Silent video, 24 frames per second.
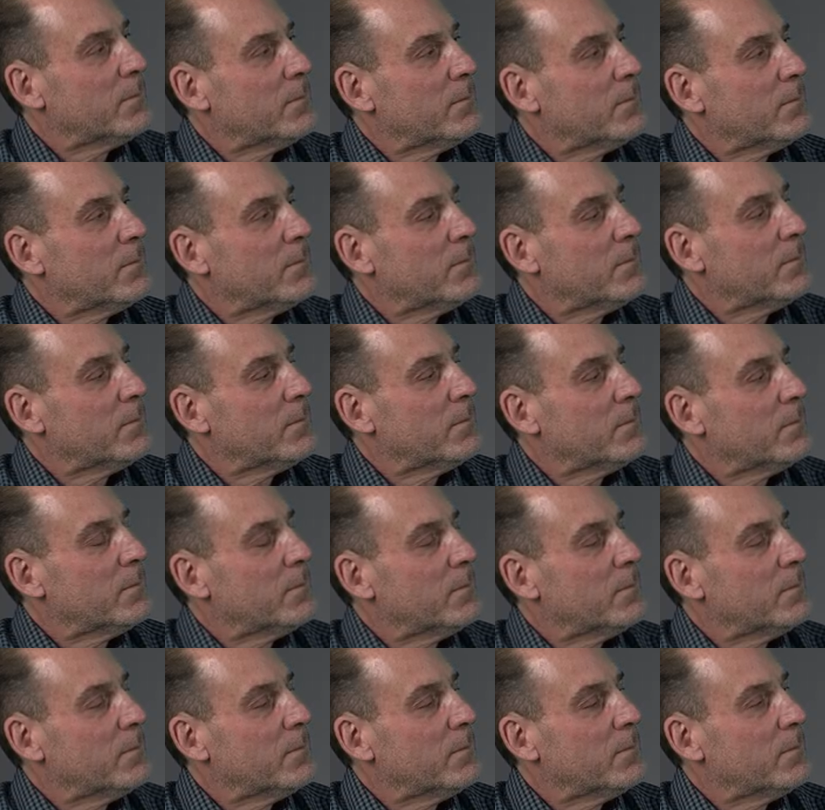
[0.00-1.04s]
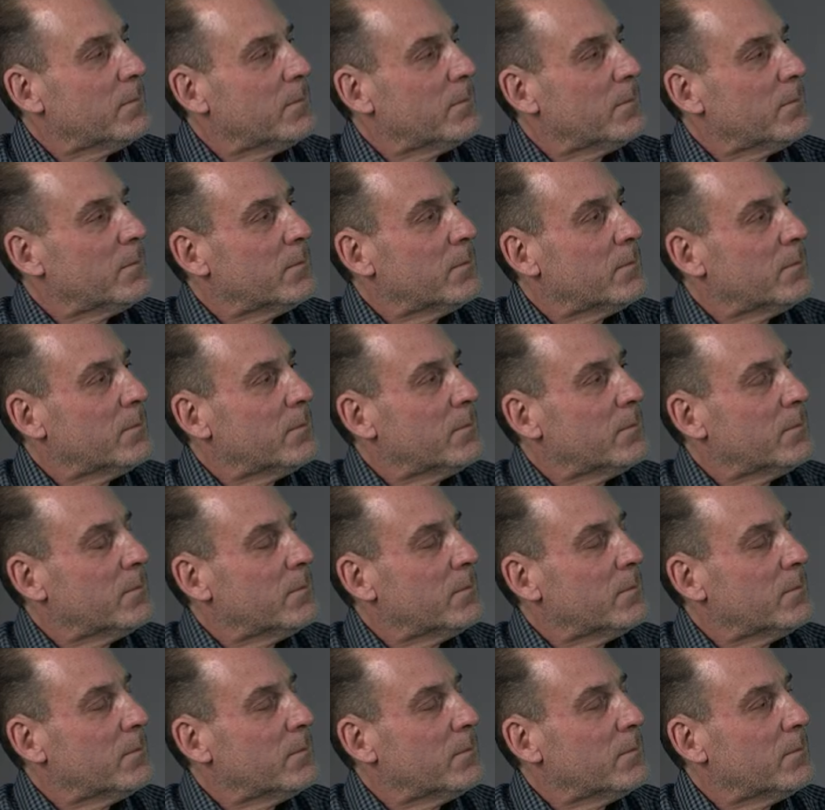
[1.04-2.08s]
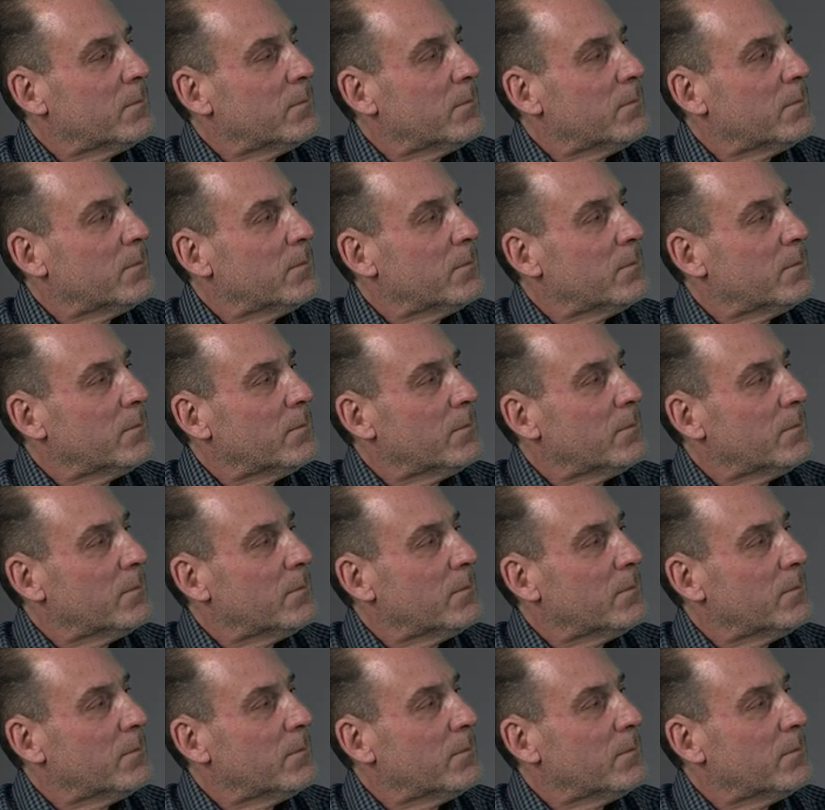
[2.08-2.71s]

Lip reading: (silent)